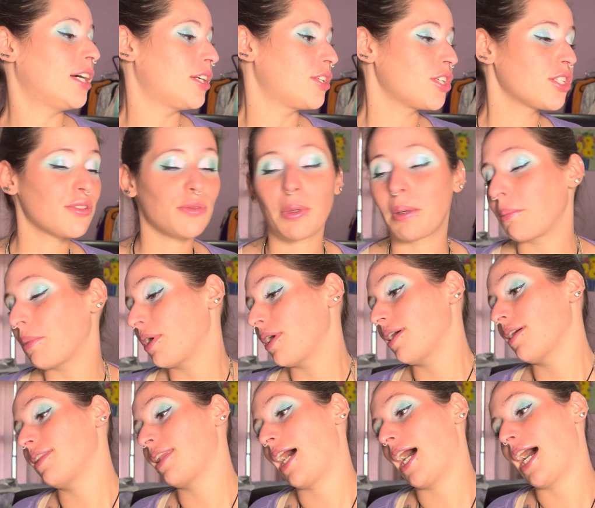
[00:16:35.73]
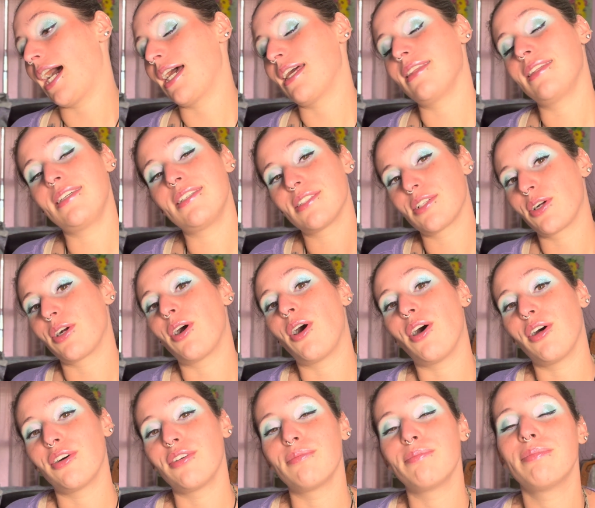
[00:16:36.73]
Just remember that these are
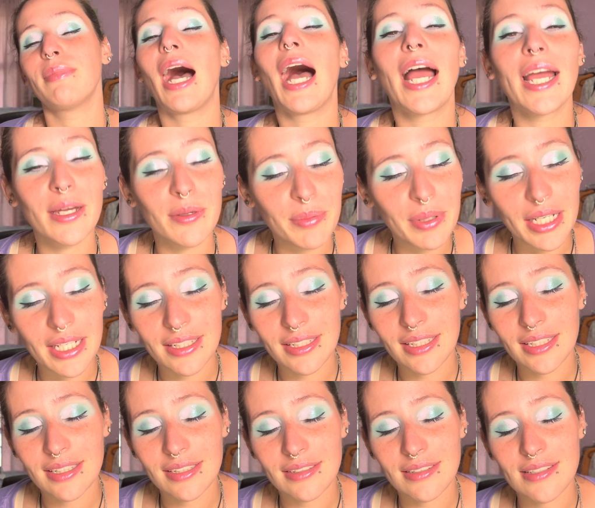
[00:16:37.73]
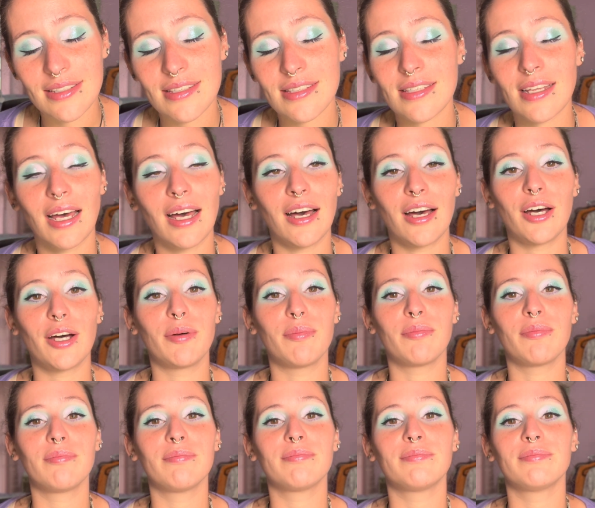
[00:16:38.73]
all my opinions.
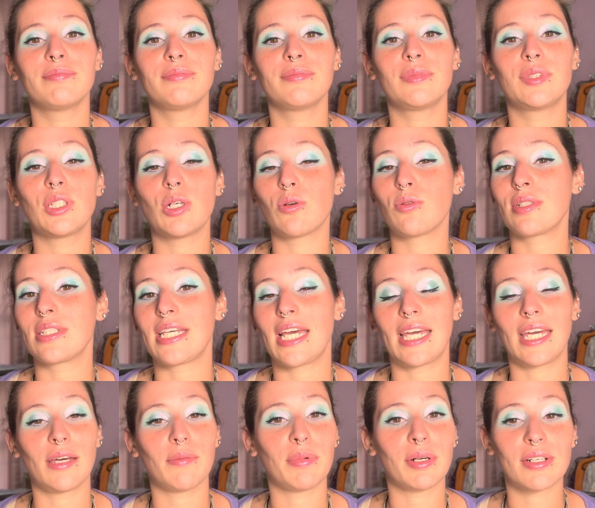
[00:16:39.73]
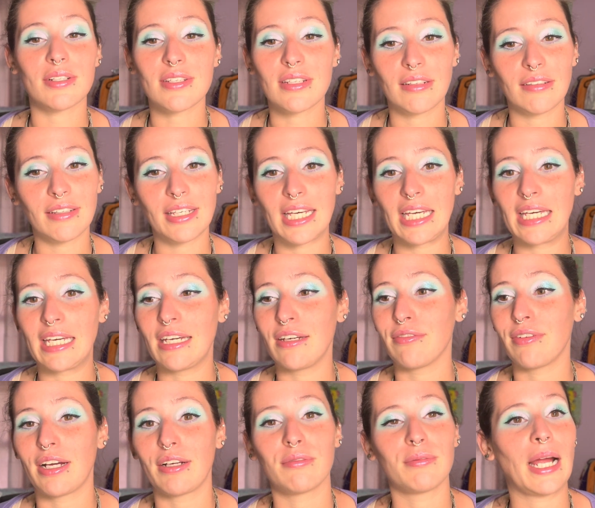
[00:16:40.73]
Don't take it personally if
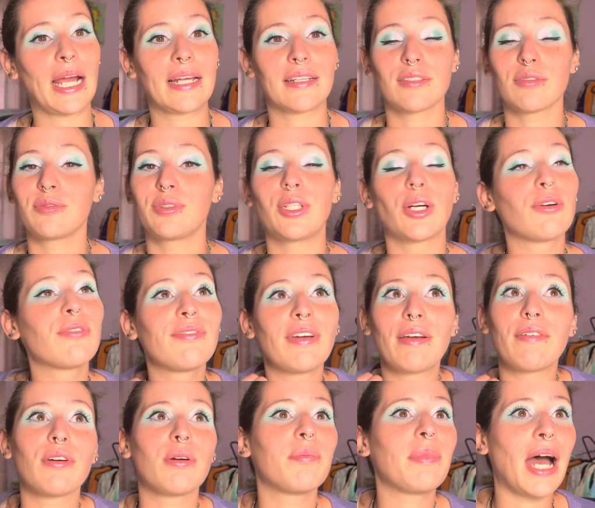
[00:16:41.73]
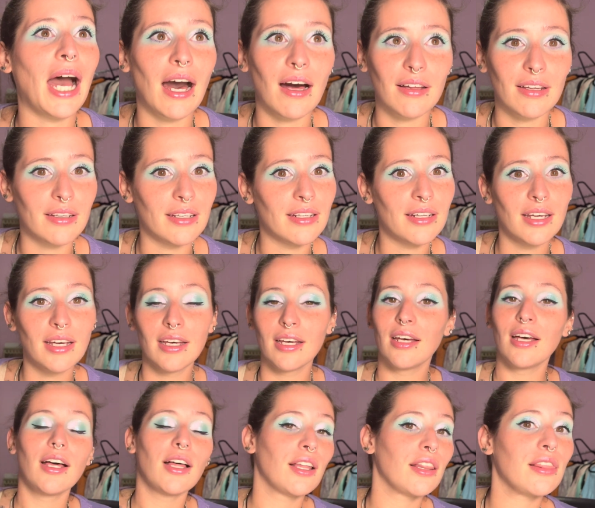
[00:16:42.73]
I ranked your favorite palette
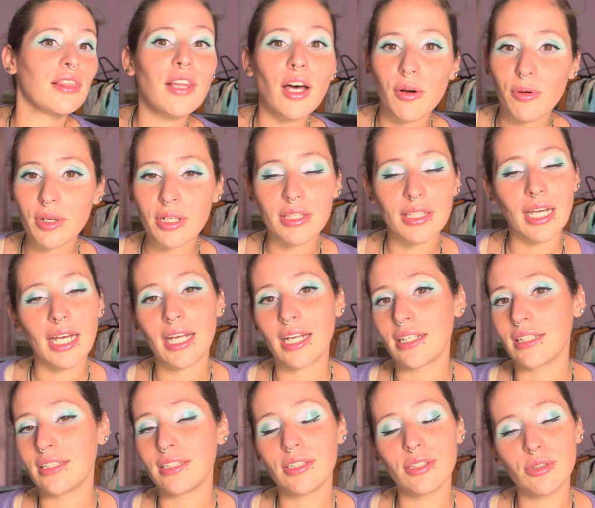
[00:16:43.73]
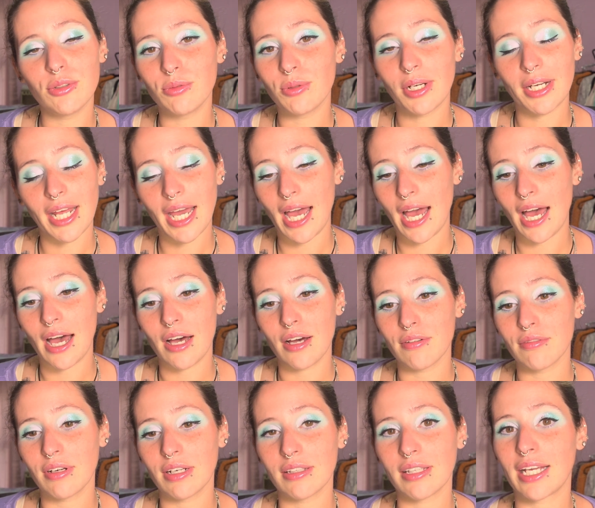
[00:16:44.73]
lower than you would
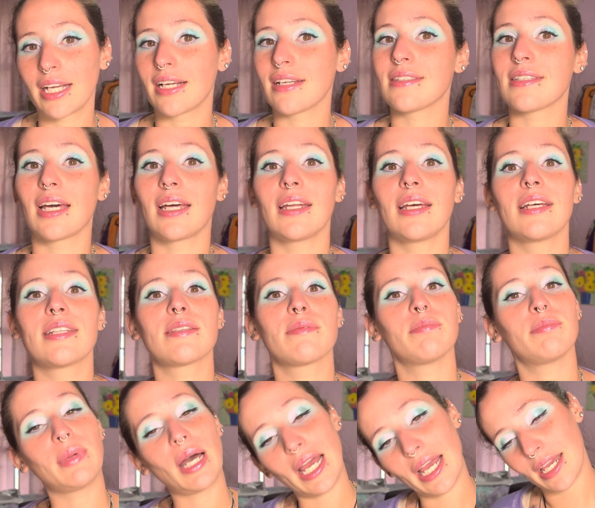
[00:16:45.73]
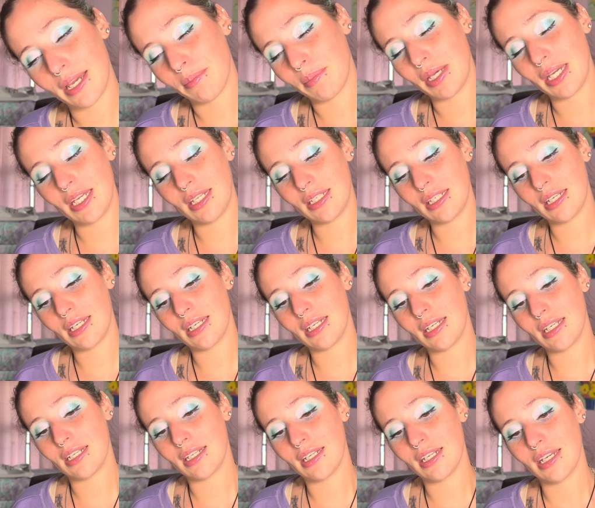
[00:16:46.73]
have. Like I said, it's my
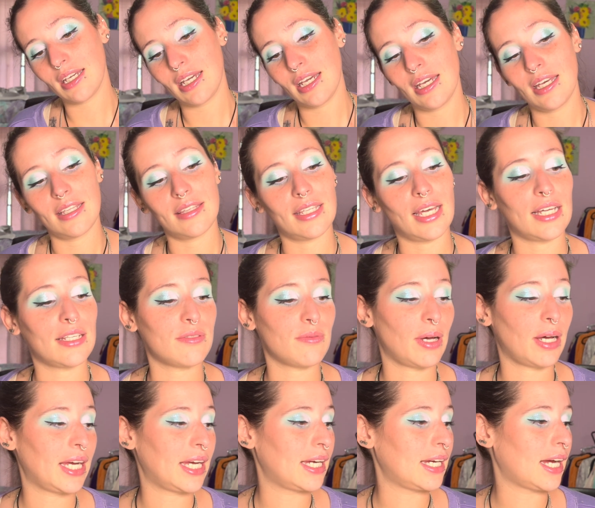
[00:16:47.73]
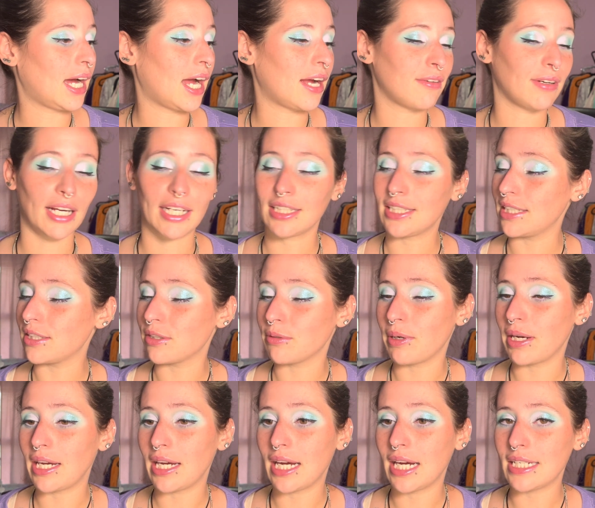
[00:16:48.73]
opinion. That's why I ranked it the
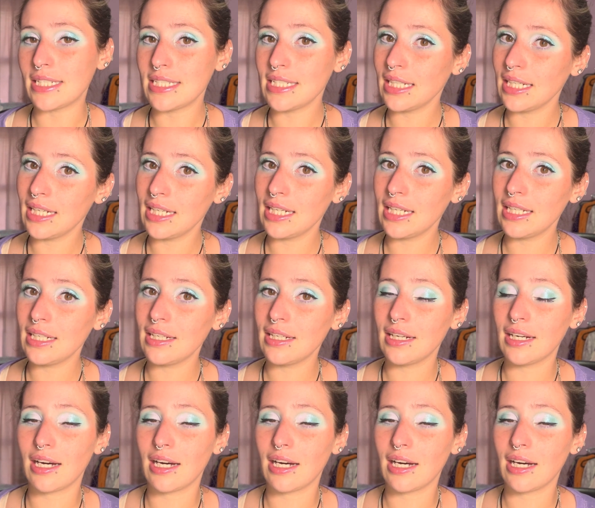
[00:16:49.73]
way I did.